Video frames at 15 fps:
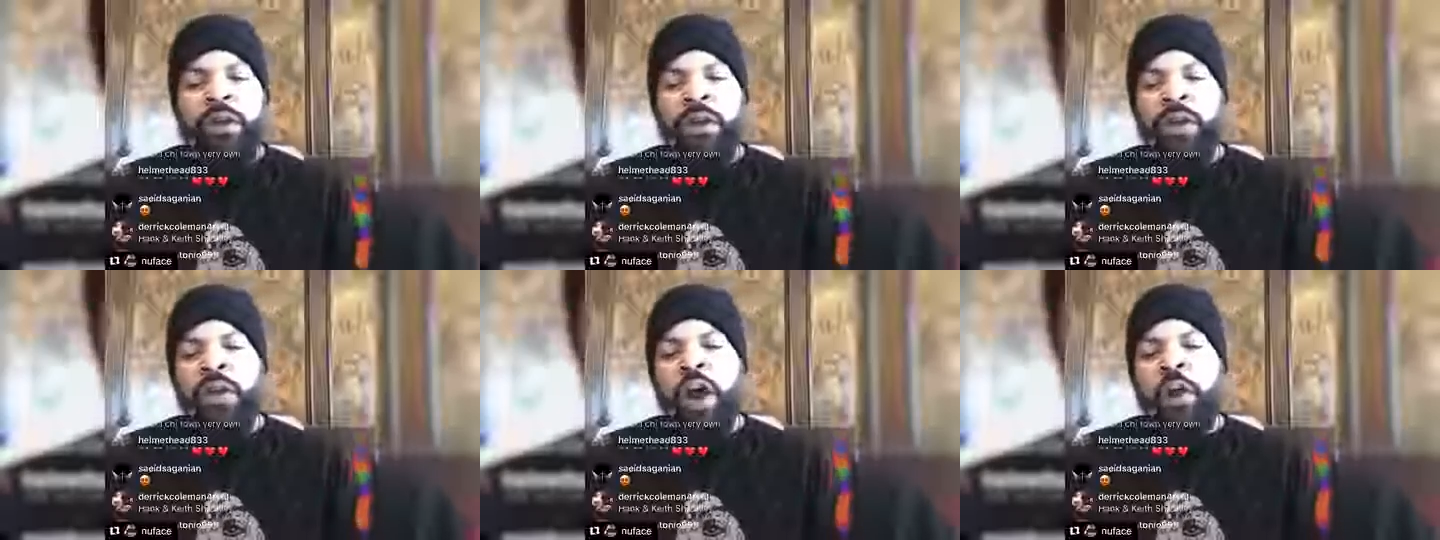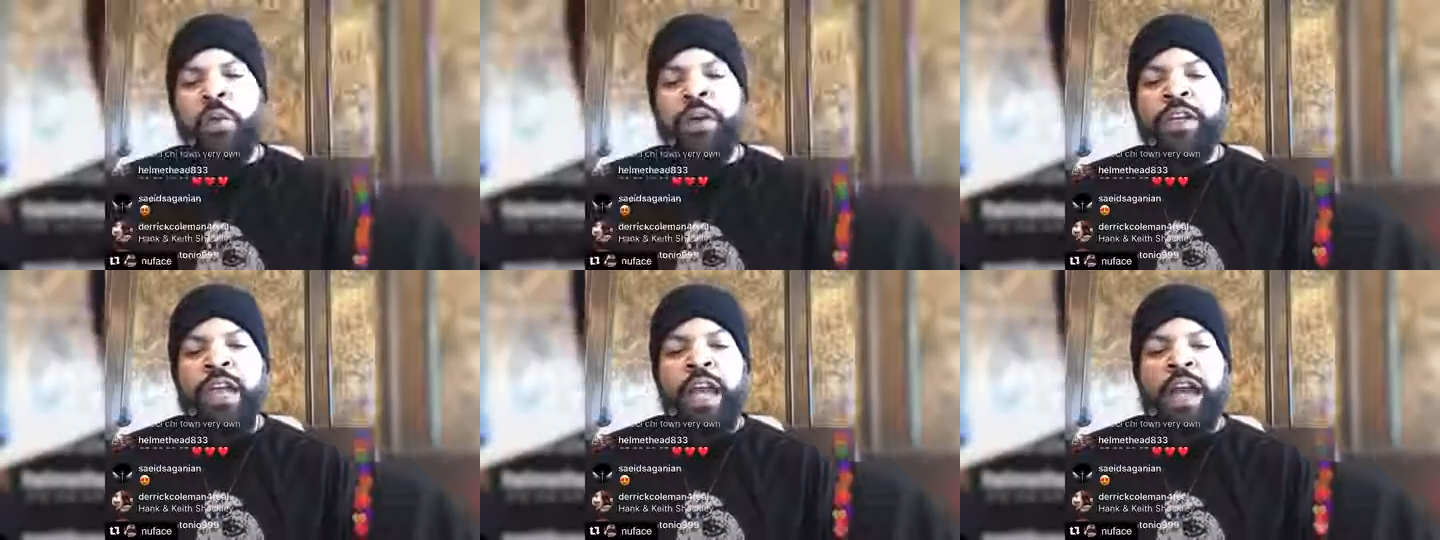You know, I
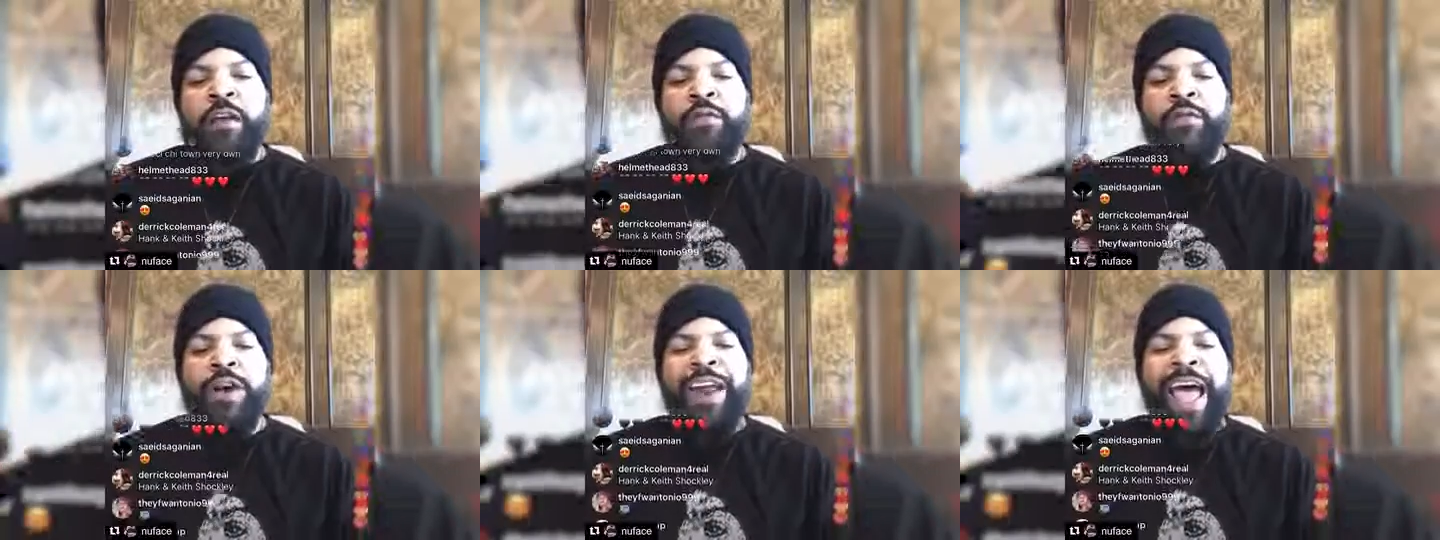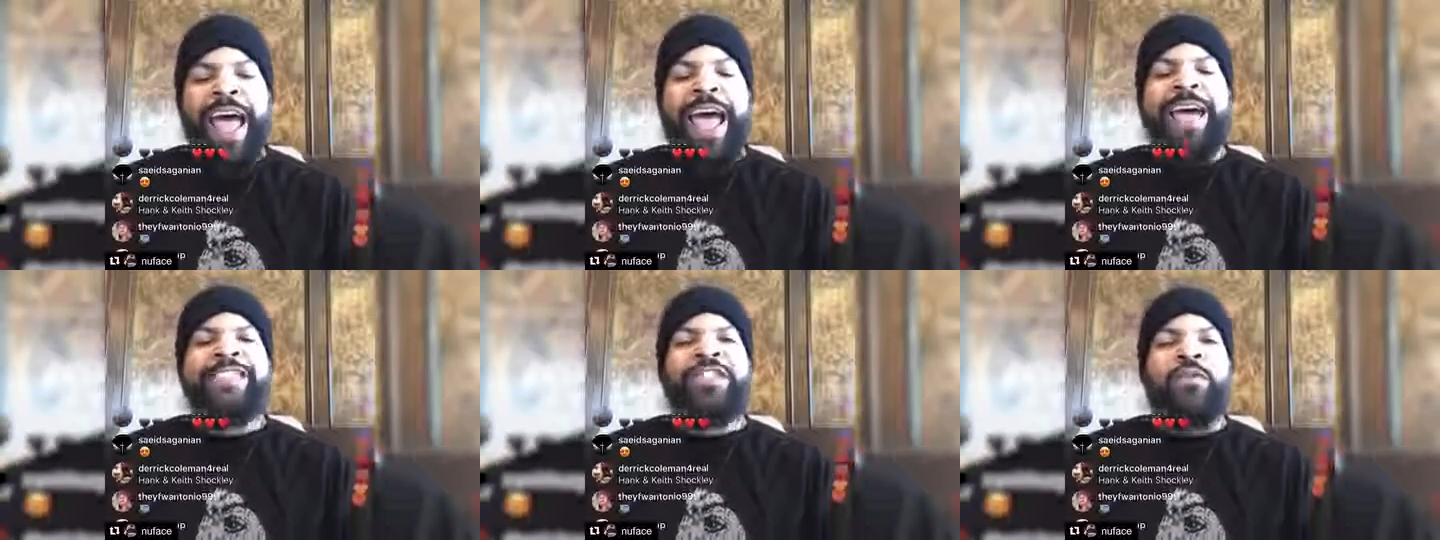wanted to have one. I
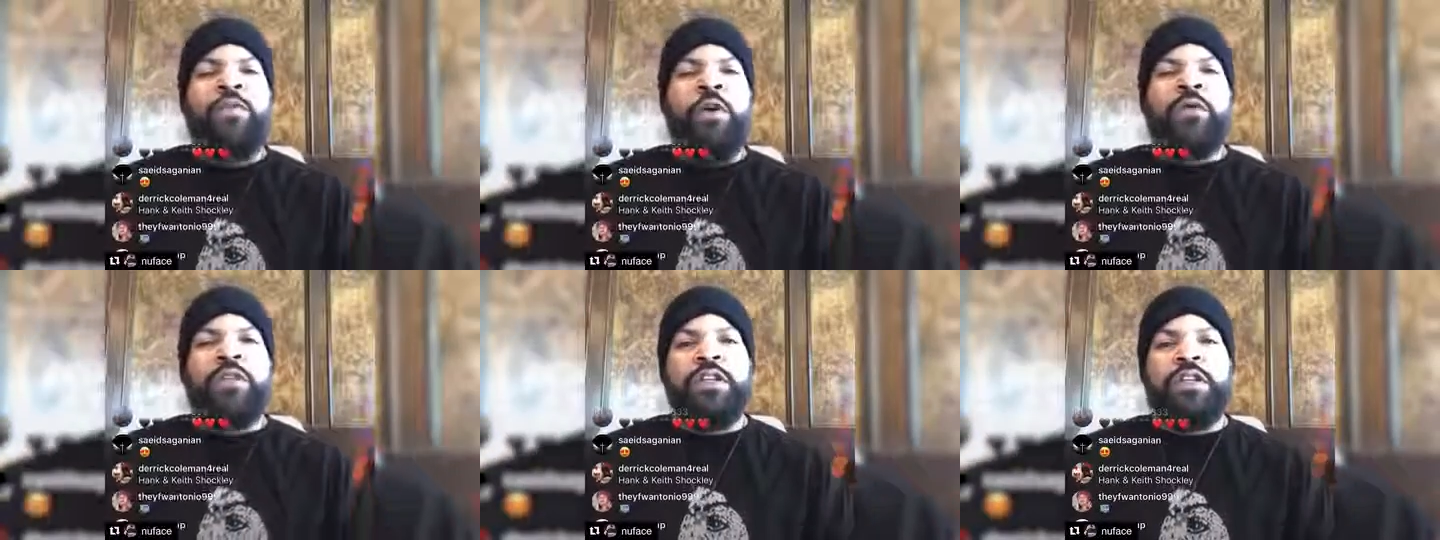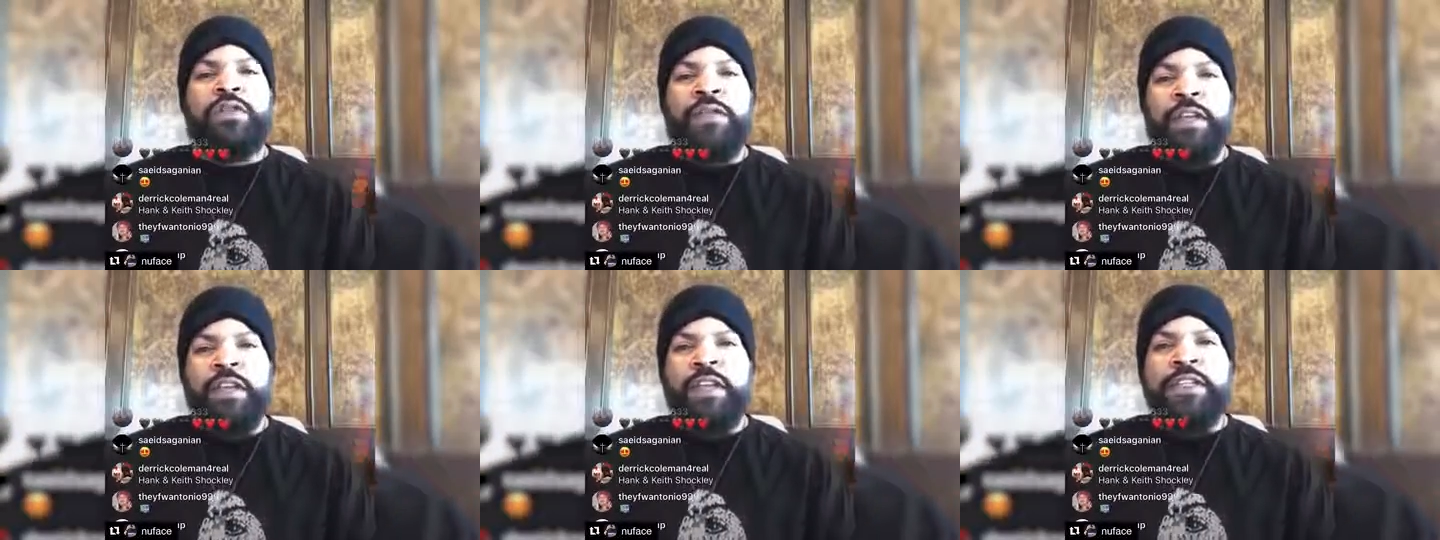actually wrote this
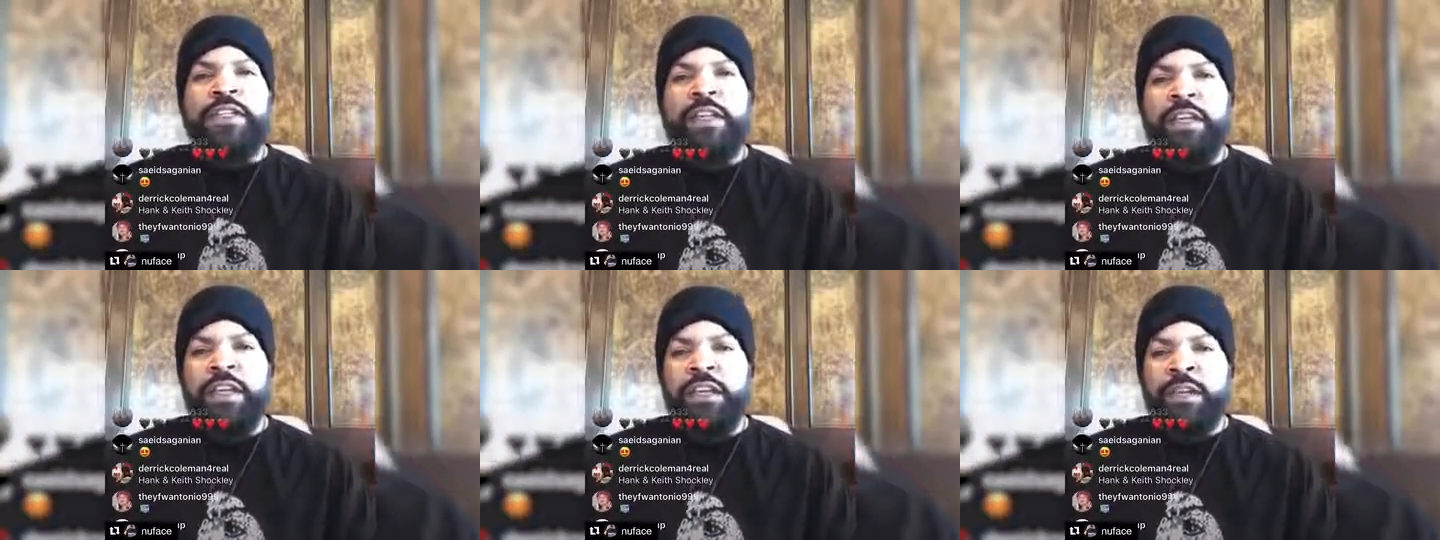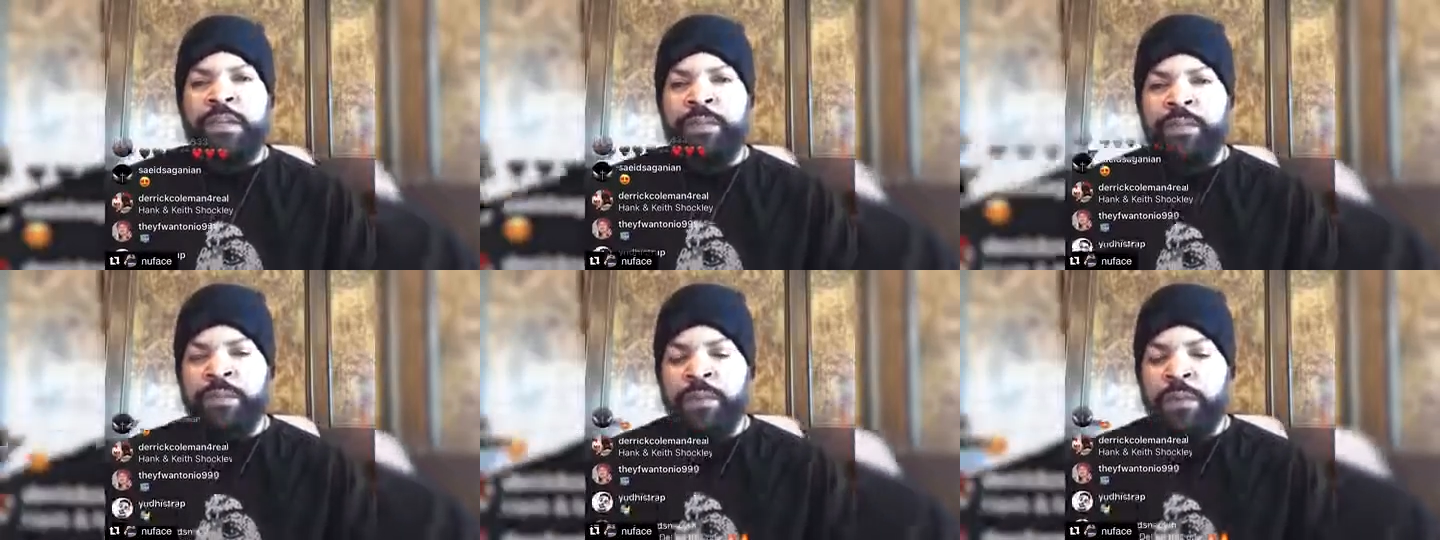for Easy E,